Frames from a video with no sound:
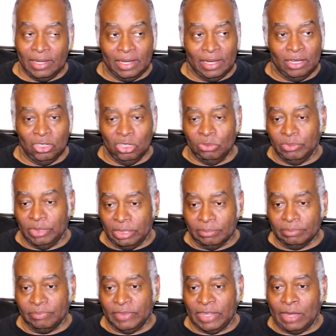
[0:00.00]
aluminum
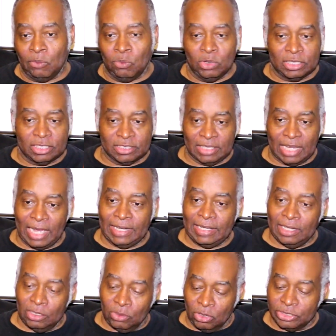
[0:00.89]
that was
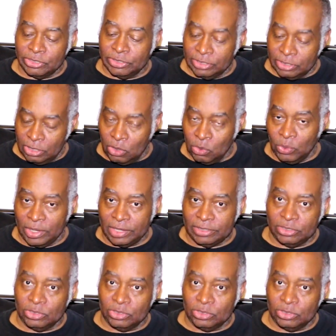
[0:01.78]
slightly larger than the coin,